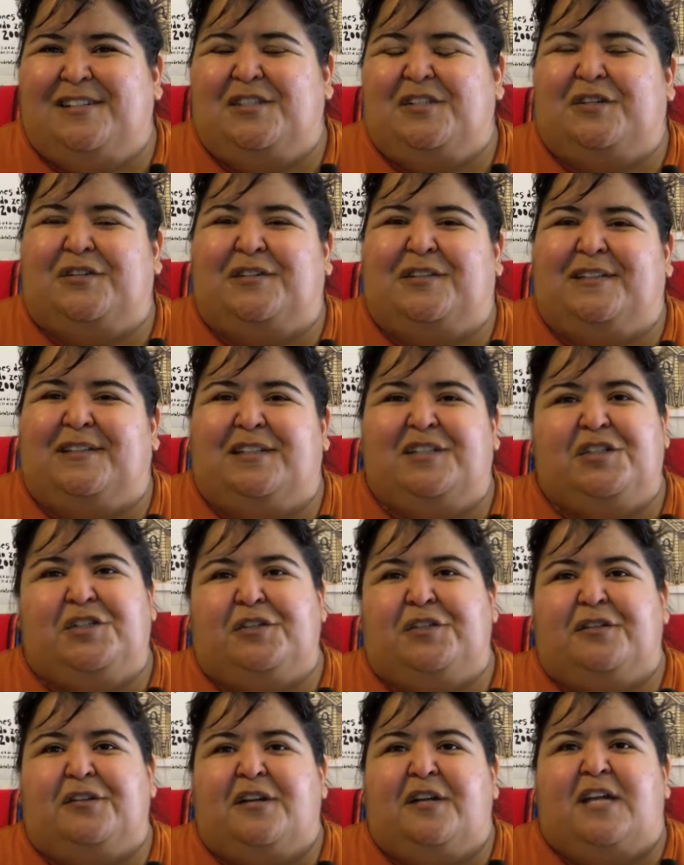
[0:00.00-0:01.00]
So unless
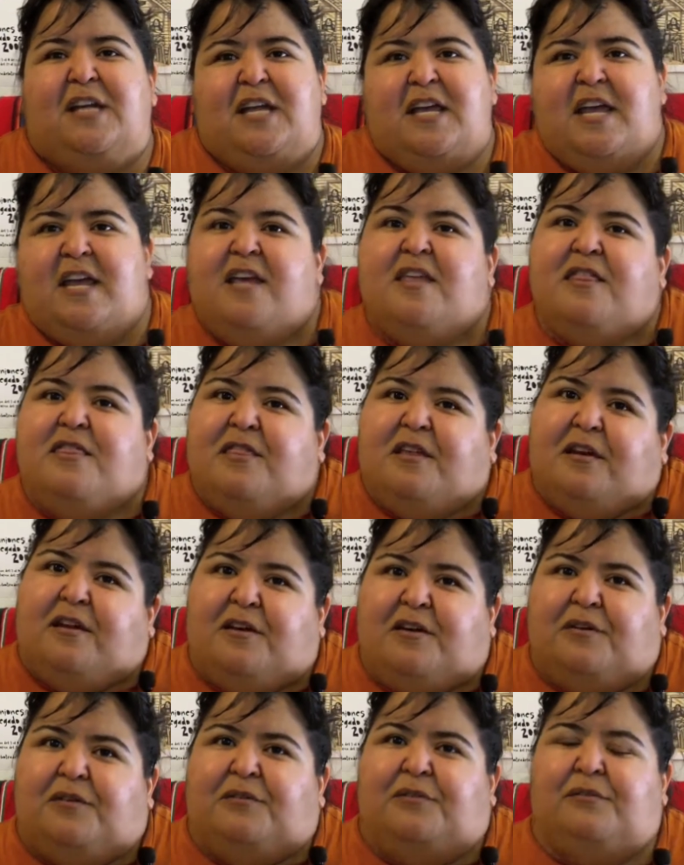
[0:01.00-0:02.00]
you're in the
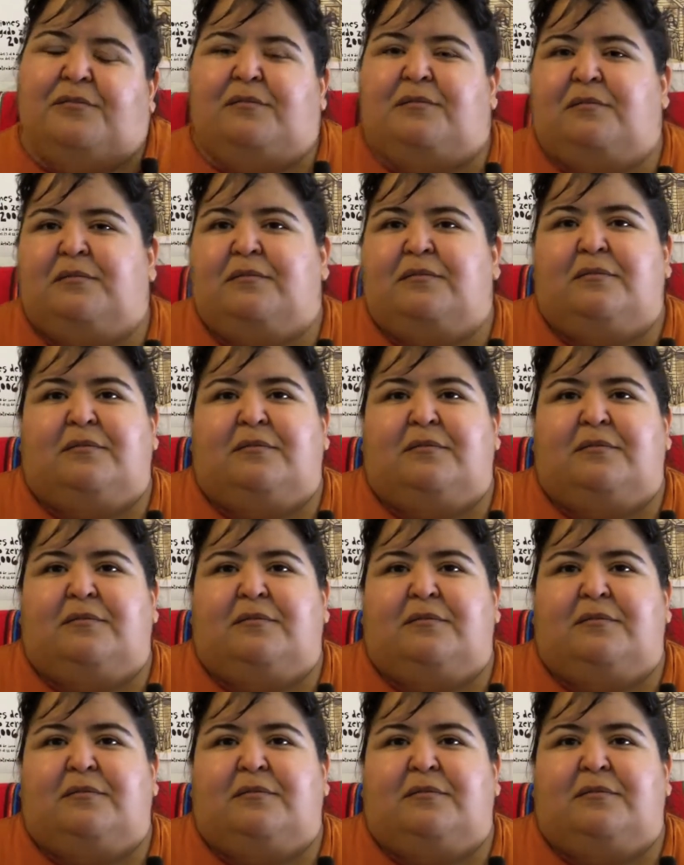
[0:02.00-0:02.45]
know,